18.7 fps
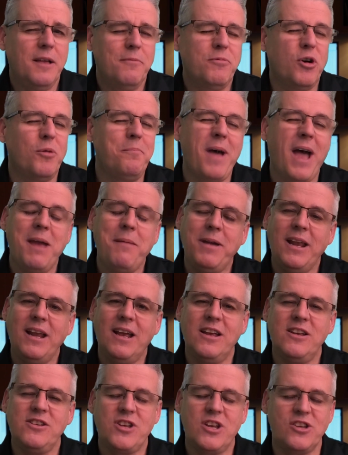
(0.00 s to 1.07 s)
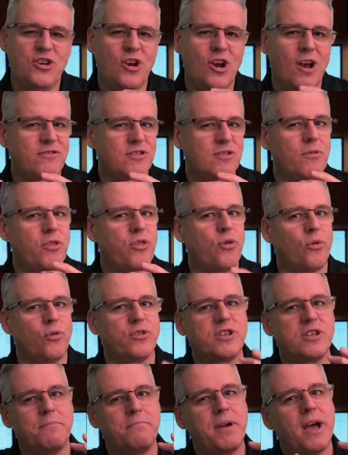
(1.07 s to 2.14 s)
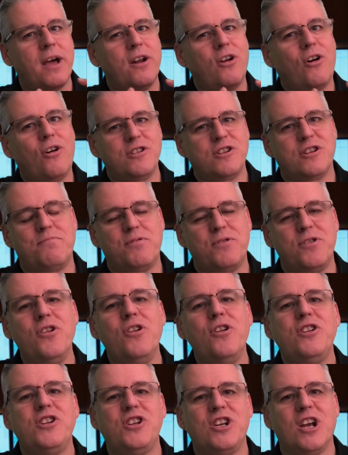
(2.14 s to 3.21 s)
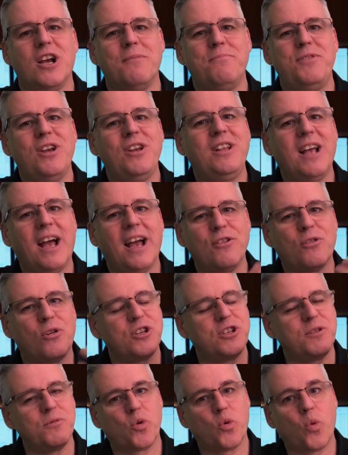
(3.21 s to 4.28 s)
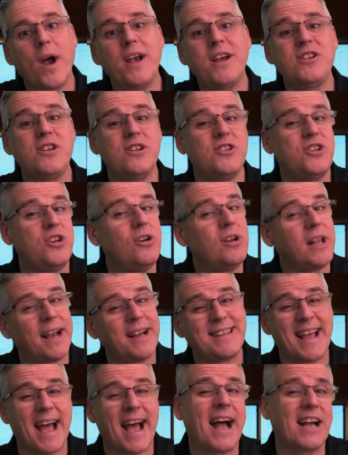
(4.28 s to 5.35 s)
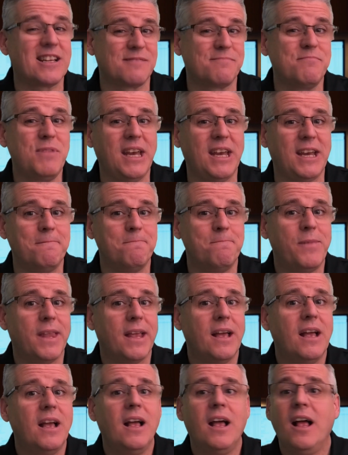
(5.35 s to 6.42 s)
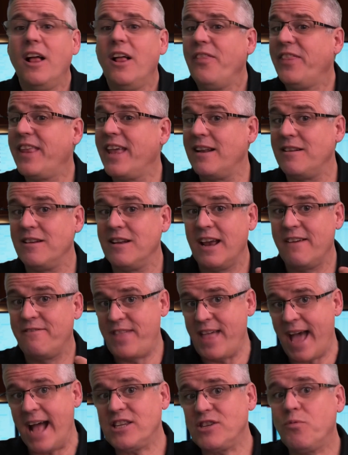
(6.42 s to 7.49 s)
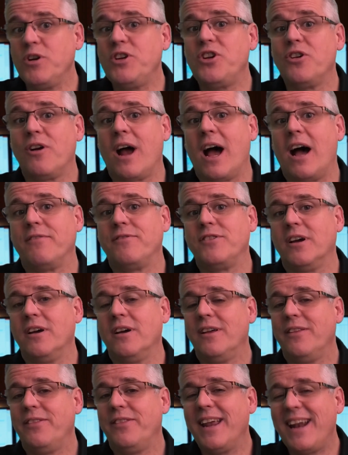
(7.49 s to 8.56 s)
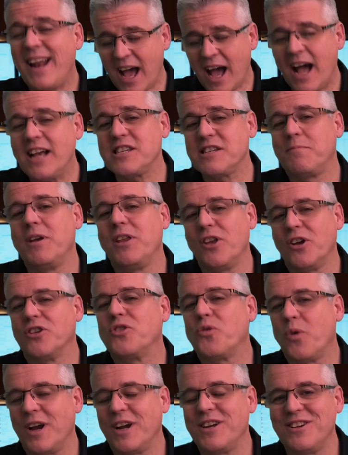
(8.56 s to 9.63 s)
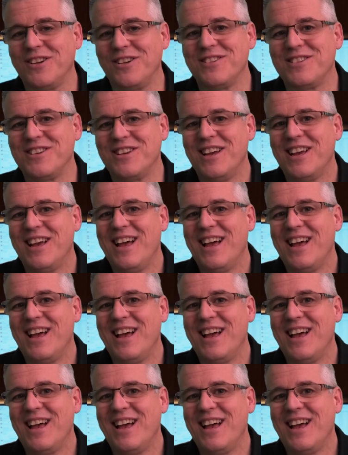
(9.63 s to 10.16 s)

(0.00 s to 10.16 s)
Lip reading: Well, maybe it is that you have some thoughts about entrepreneurship you'd like, or some questions you'd like to ask me. Then if that's what you're after, then ask me those questions.